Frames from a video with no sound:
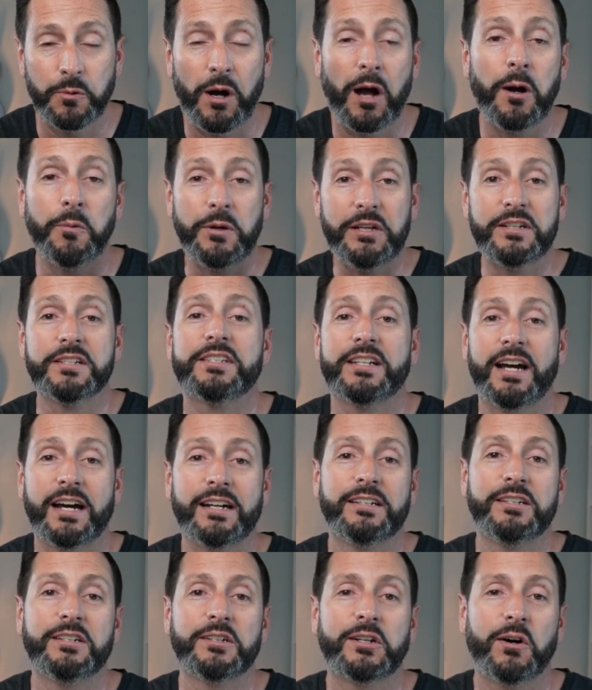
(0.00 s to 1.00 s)
why we
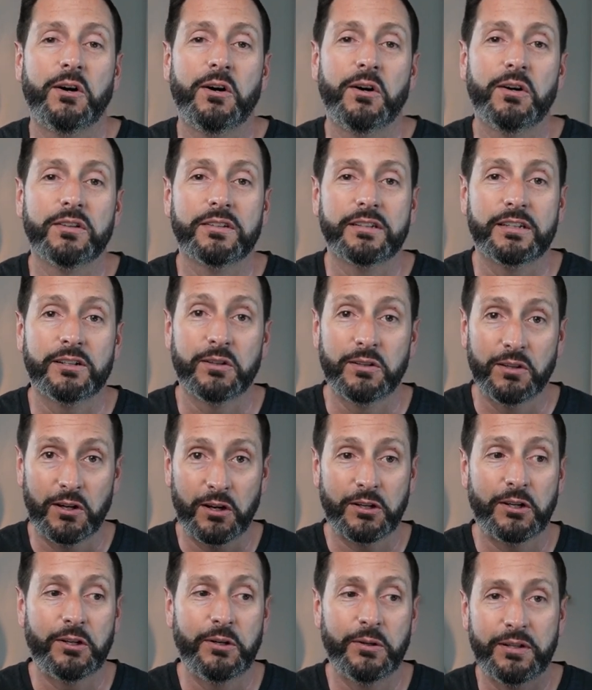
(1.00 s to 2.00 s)
decided to call, you know,
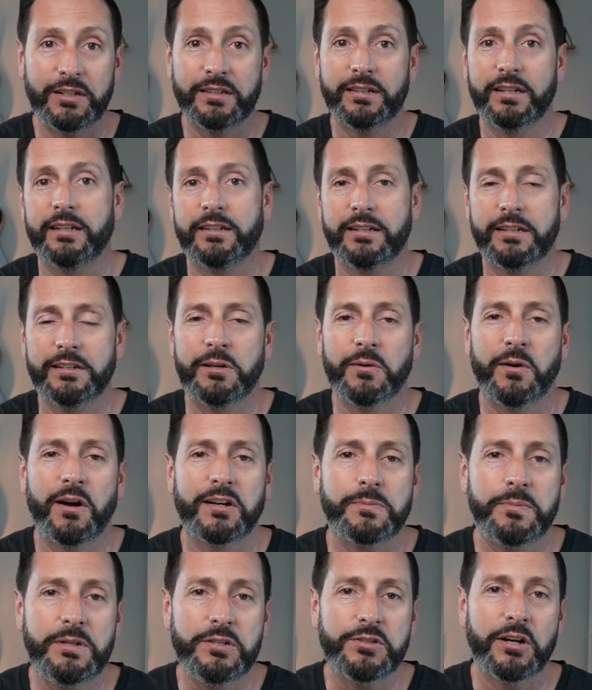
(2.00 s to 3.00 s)
Largo and, and Indian
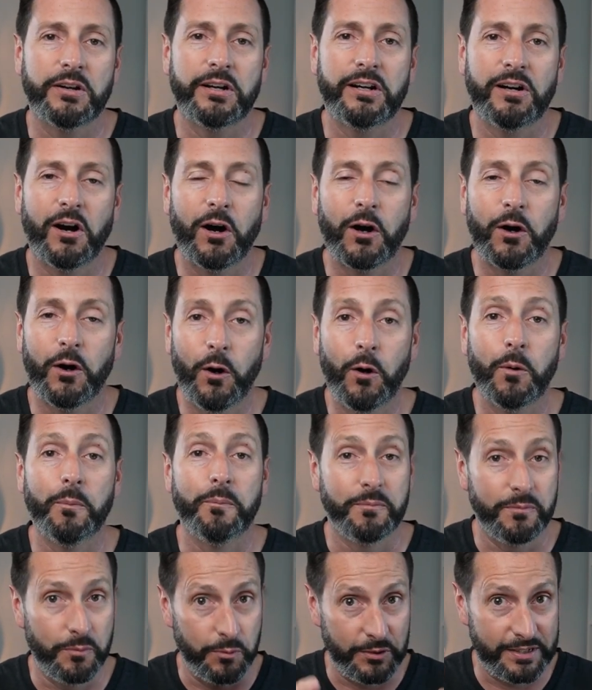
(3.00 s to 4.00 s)
Rocks Beach area our
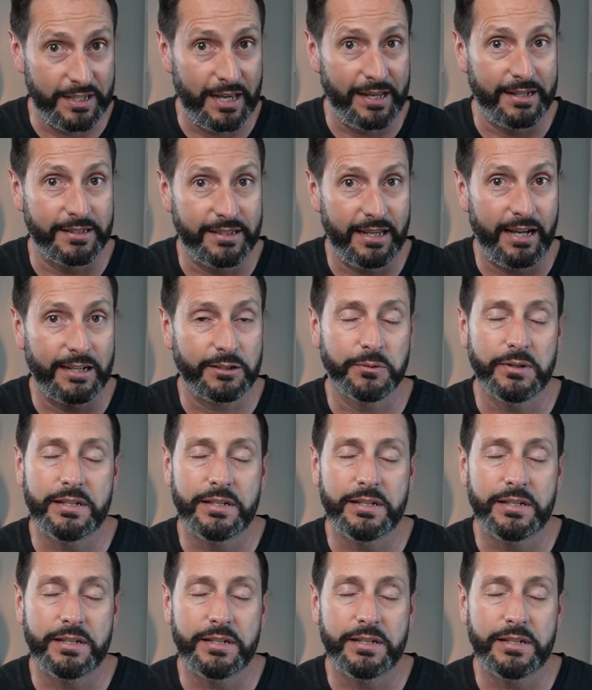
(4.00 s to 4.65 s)
home, was that exact